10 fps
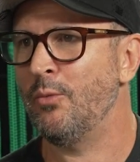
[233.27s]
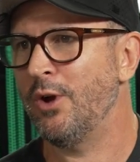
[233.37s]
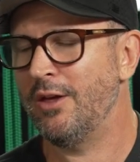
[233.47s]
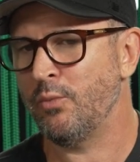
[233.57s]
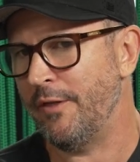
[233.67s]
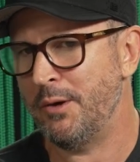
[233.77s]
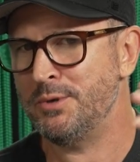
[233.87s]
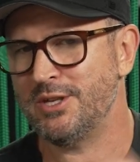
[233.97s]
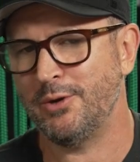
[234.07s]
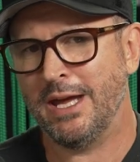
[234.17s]
with what they
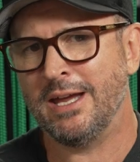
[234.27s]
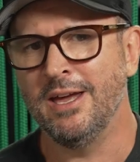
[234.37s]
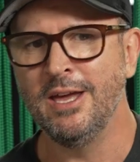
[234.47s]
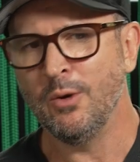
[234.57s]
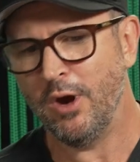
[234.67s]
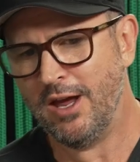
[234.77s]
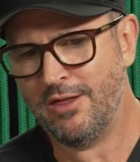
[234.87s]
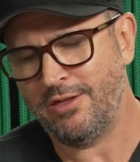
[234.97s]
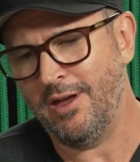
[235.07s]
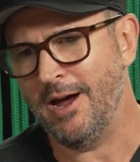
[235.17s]
were doing
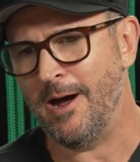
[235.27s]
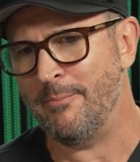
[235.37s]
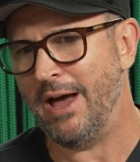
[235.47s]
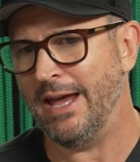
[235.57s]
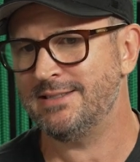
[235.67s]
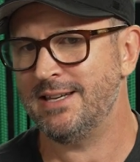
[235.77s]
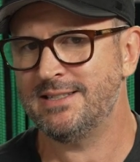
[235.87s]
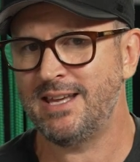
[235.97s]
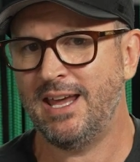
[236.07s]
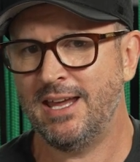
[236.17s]
with um, ATT,